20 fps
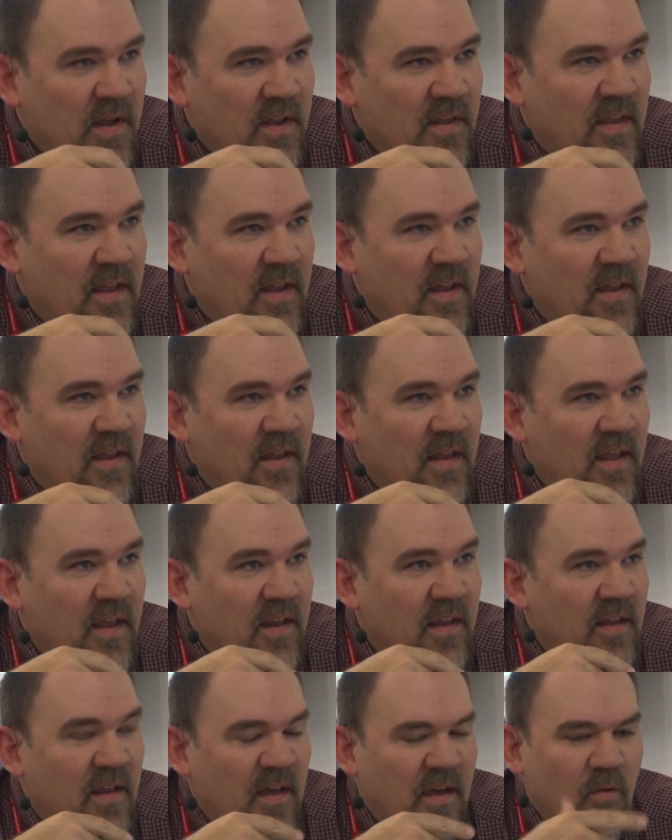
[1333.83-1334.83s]

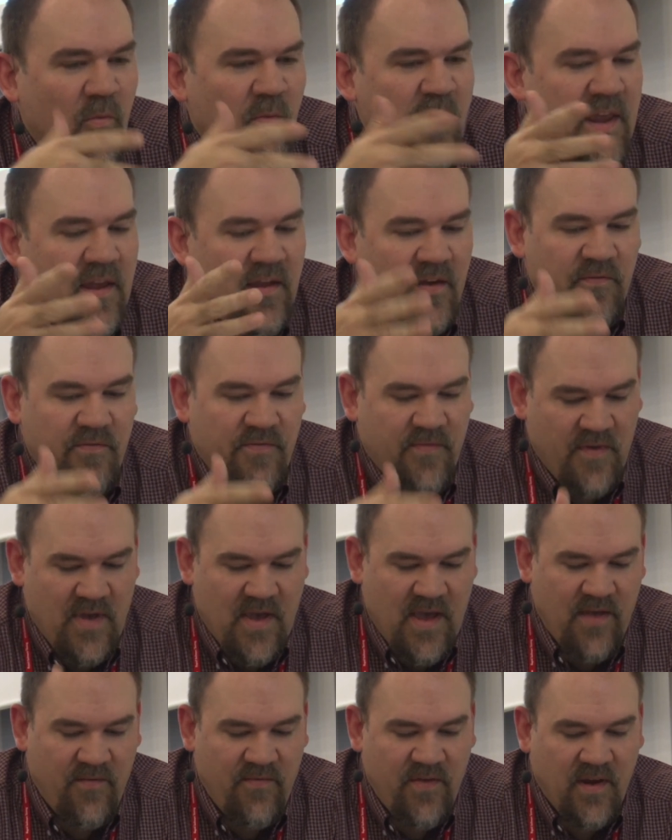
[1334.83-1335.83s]
than a week of
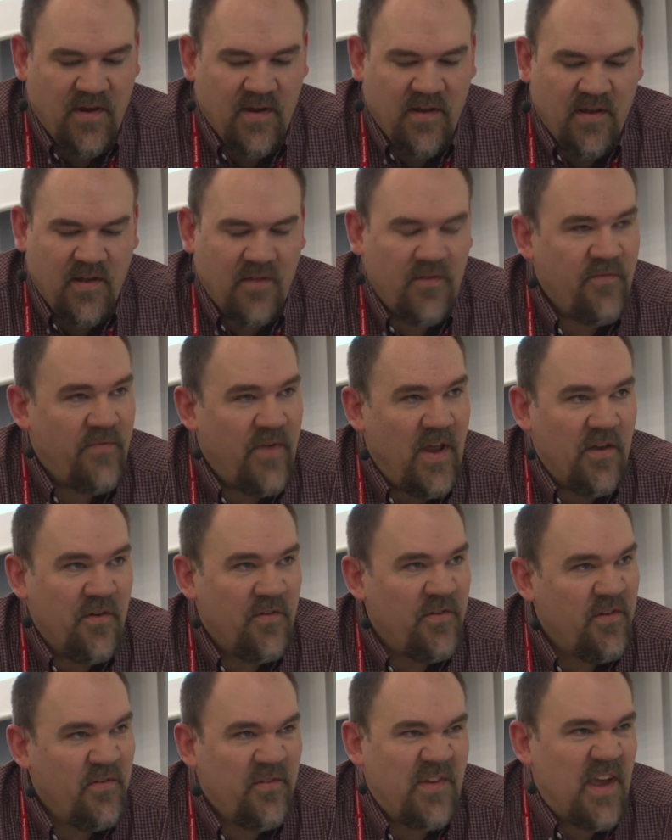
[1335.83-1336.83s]
having another vendor
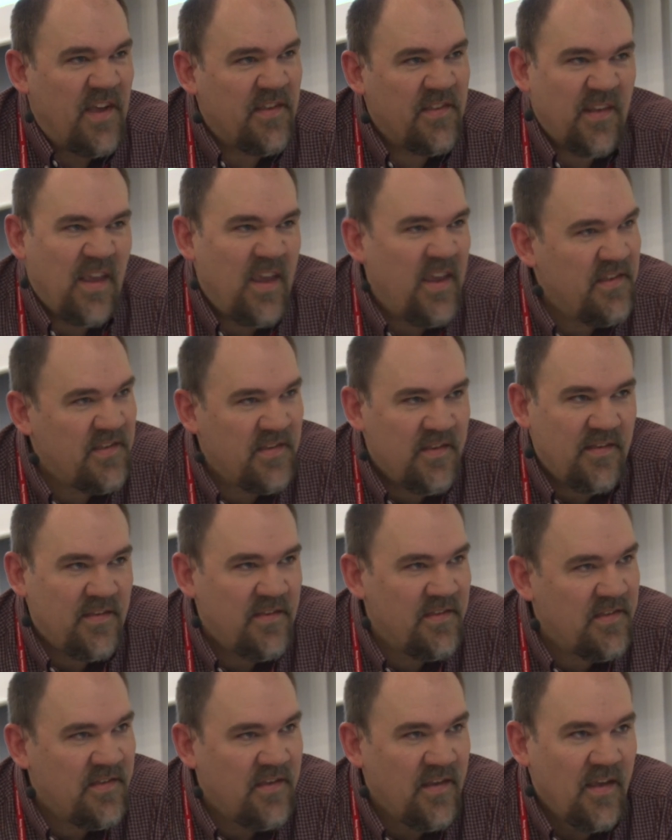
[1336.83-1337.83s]
do test
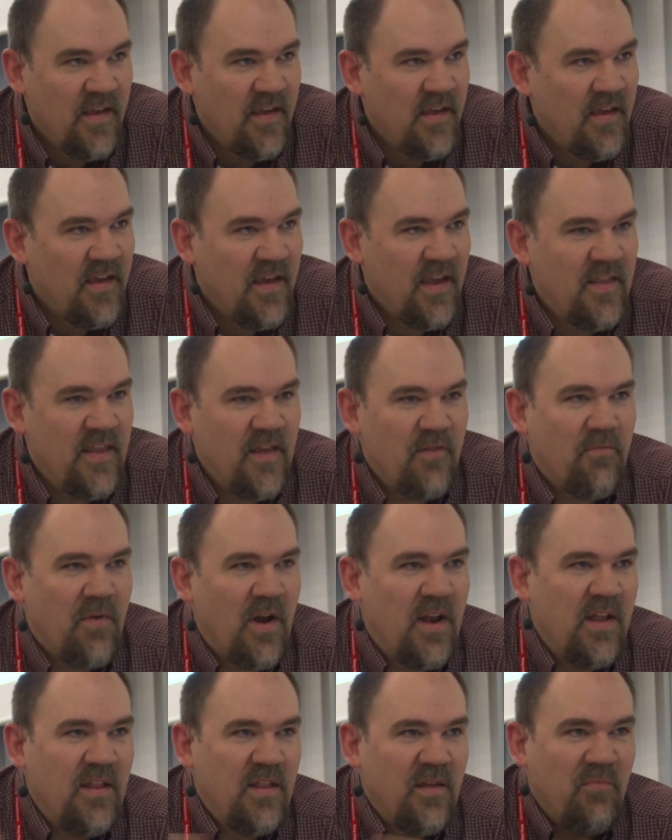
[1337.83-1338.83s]
cases and then
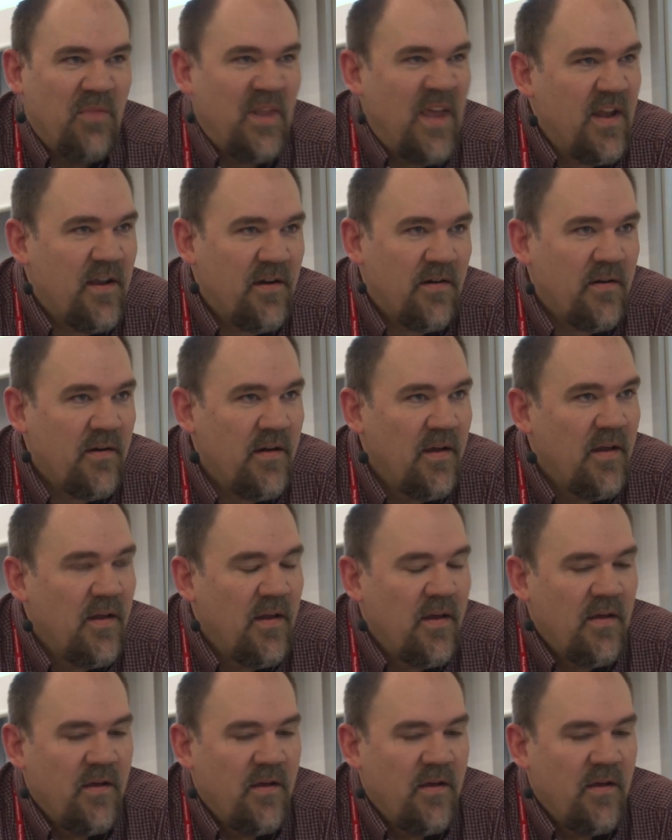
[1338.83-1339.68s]
running them later.